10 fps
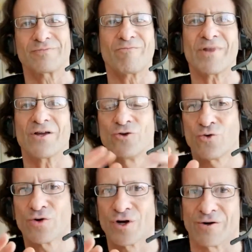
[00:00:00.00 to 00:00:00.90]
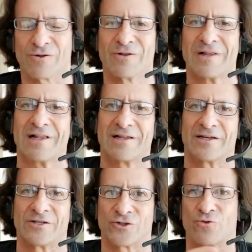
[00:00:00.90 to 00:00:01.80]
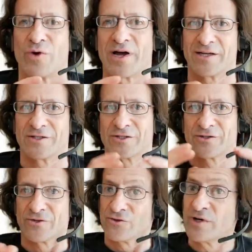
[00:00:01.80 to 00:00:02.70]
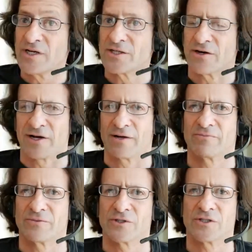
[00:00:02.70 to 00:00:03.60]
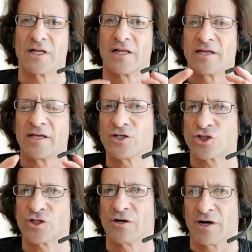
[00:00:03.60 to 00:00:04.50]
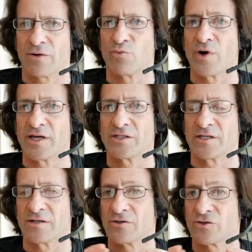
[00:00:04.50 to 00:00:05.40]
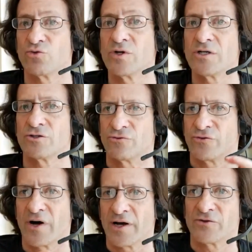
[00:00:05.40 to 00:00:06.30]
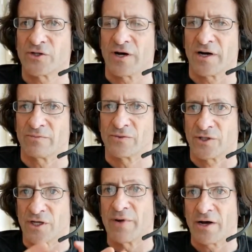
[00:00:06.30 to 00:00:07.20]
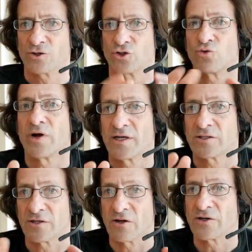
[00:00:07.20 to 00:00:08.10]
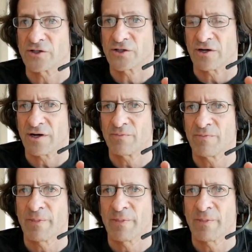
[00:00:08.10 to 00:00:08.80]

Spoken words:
your goal is to raise 3 times, each time raising 3 to 5 times the amount you raised last time,